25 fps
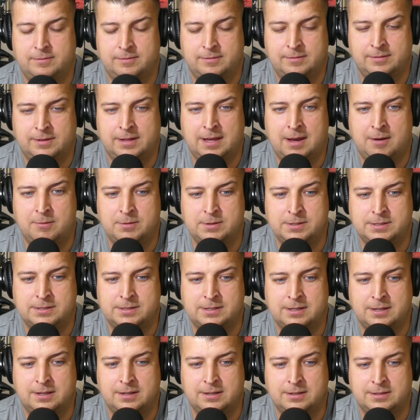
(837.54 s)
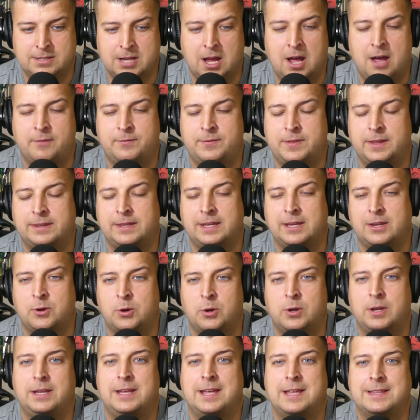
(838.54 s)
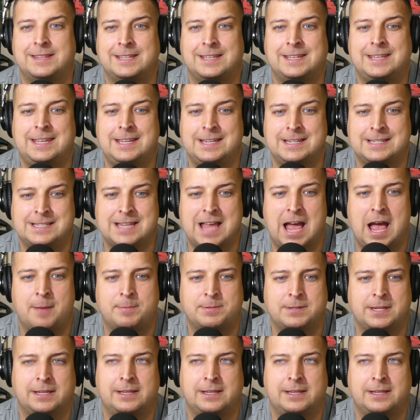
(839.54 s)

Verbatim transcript: that was tough that they couldn't get the key stops.